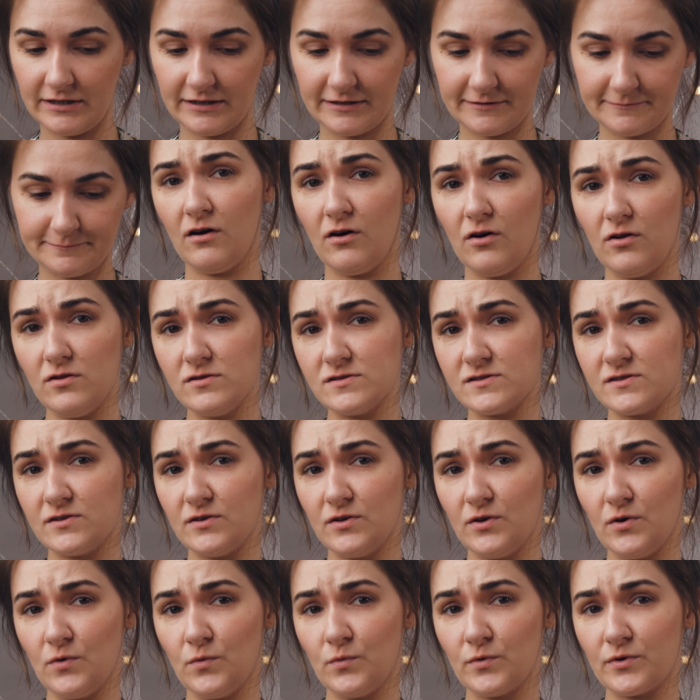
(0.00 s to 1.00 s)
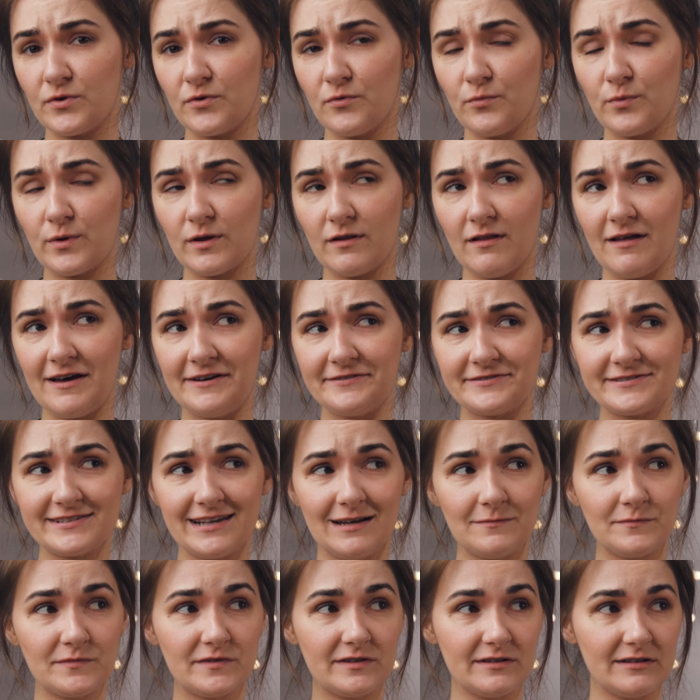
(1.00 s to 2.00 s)
it. Also, you will have
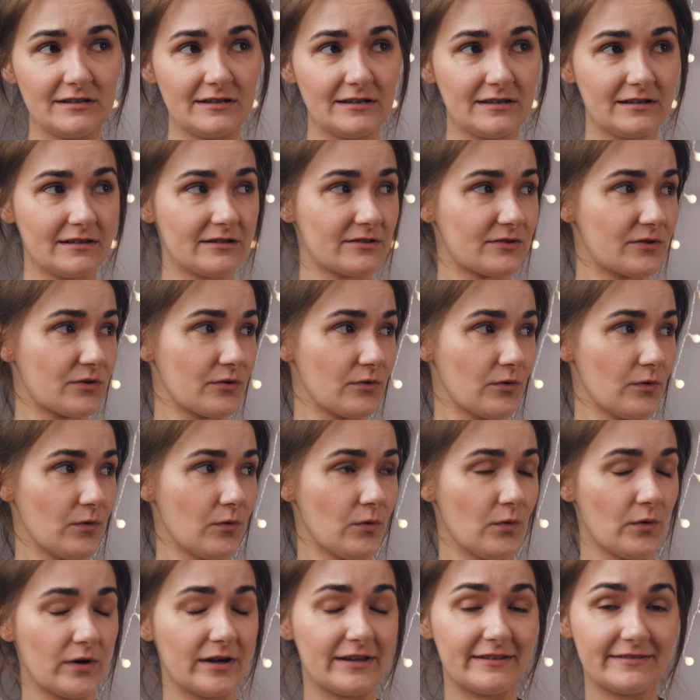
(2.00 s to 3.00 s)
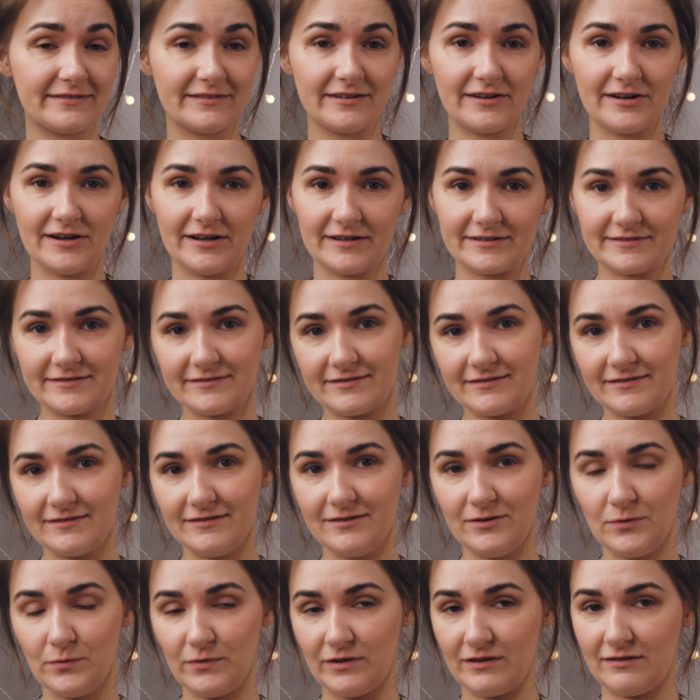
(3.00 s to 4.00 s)
something to interact
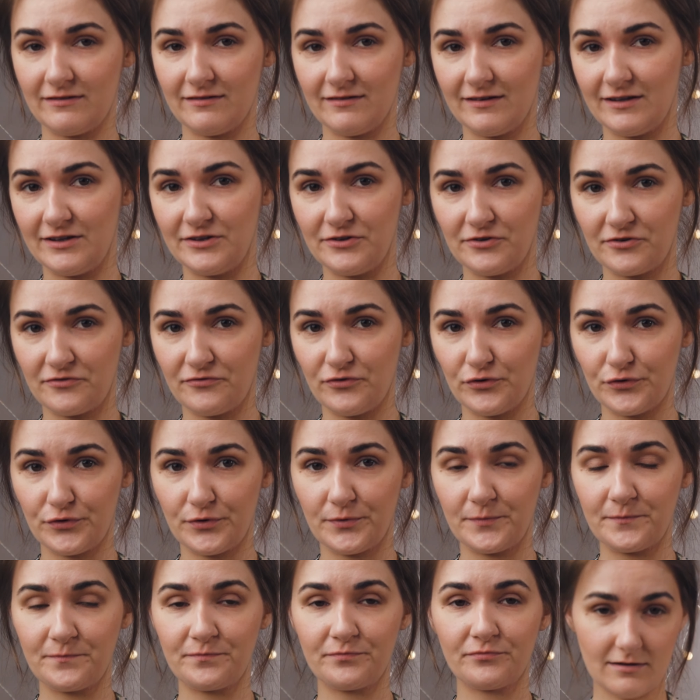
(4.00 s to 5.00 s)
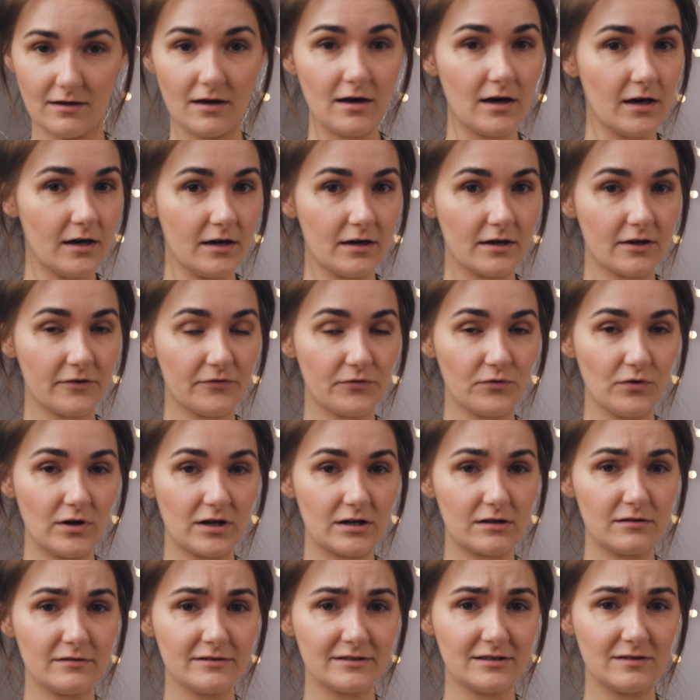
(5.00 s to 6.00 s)
with in your photo. If you
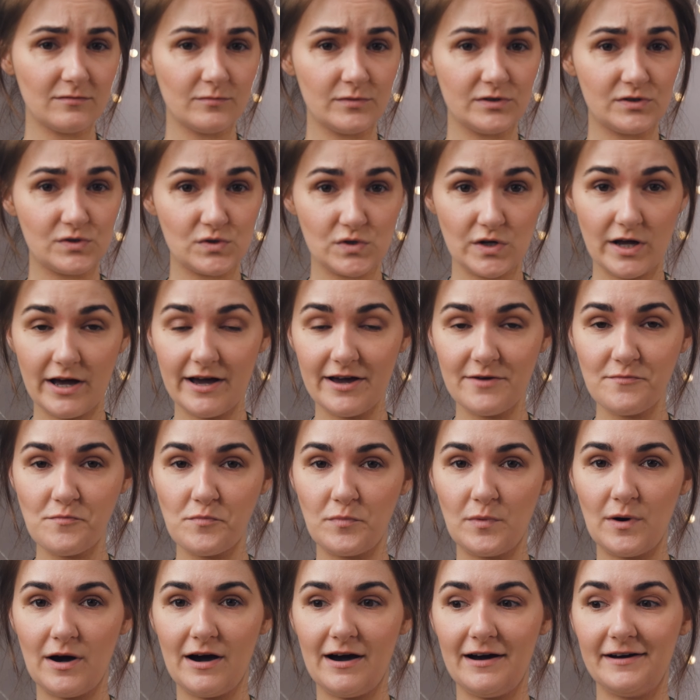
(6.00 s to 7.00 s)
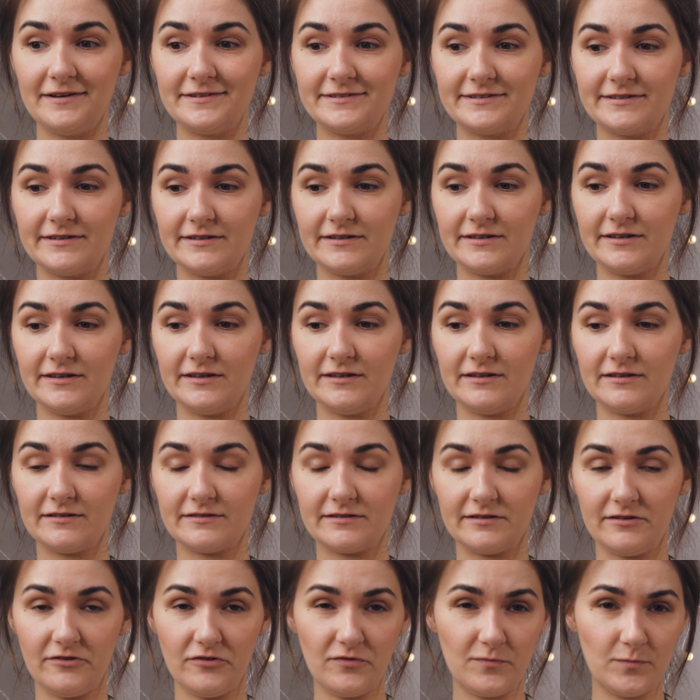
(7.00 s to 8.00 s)
are a little bit shy by taking
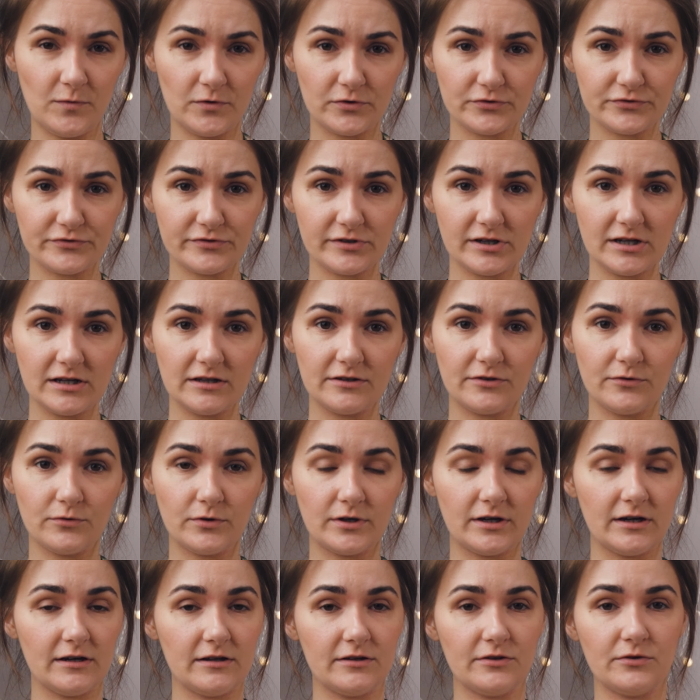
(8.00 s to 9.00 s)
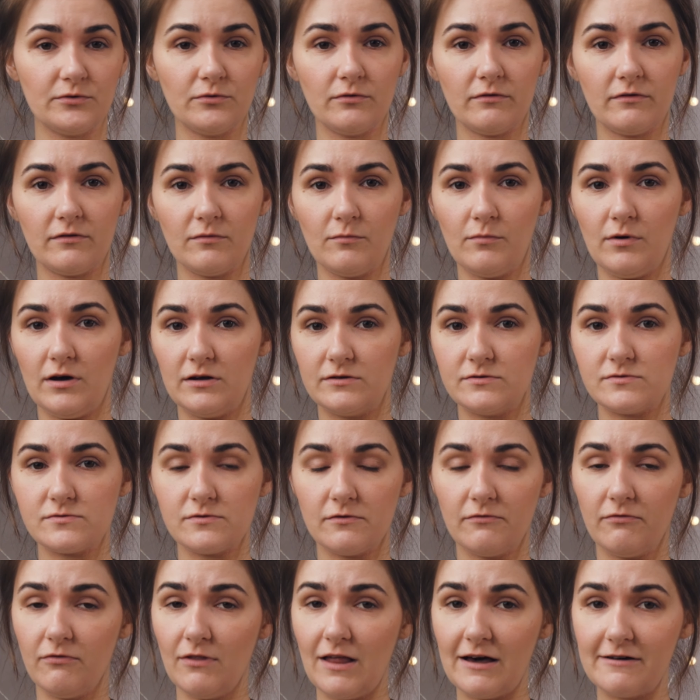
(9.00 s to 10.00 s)
self-portrait, you can use a
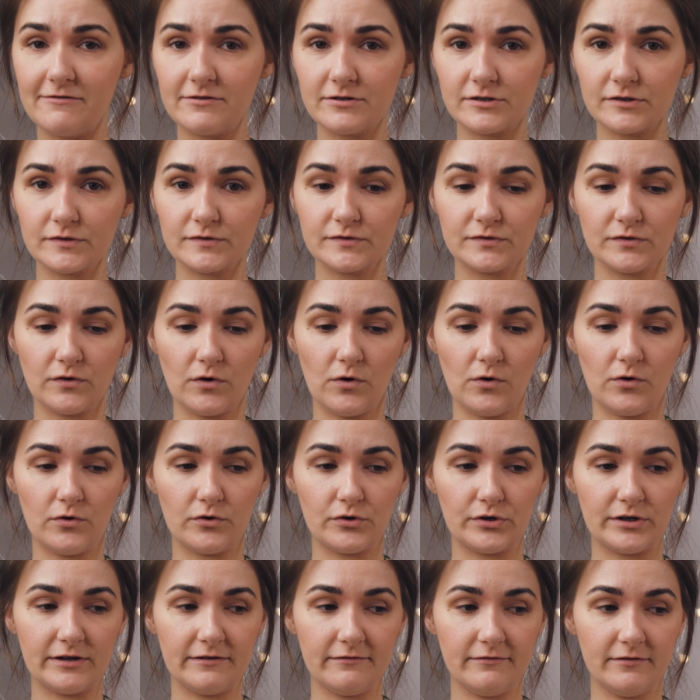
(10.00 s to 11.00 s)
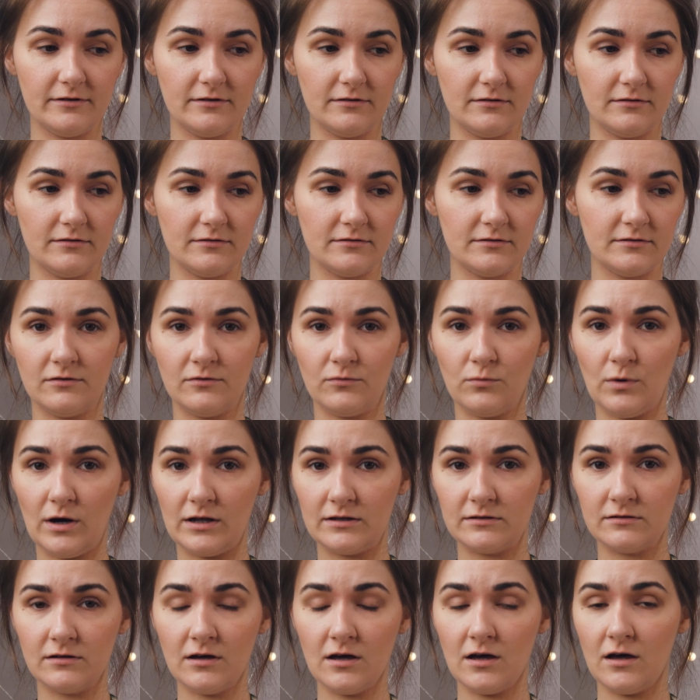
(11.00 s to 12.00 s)
bunch of flowers or even
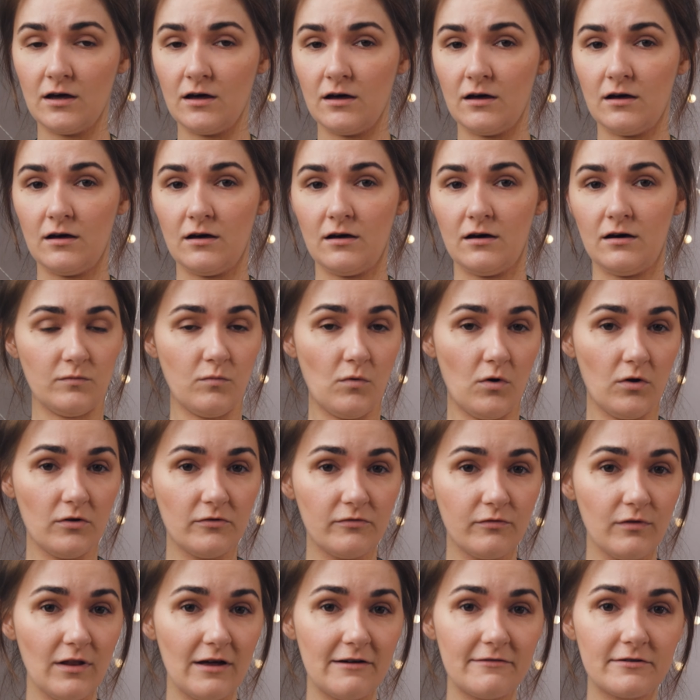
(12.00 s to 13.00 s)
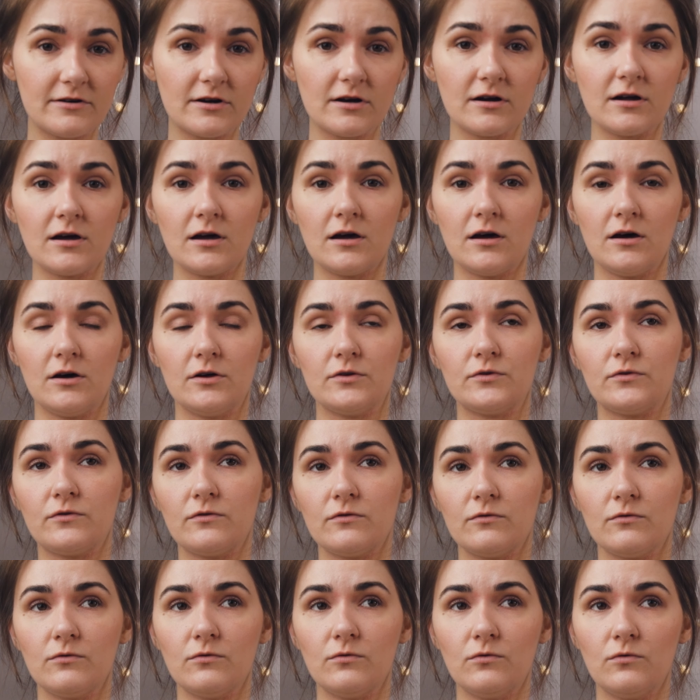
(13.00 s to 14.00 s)
one small flower
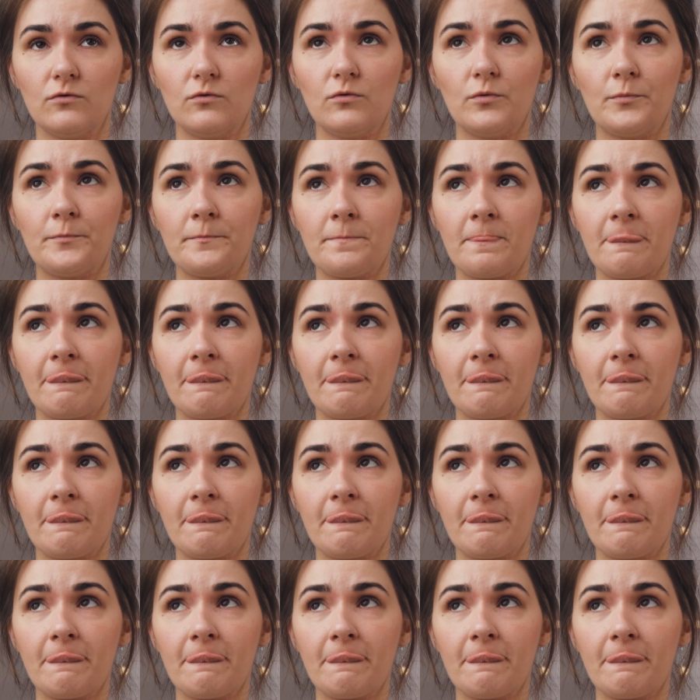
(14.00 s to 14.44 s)
to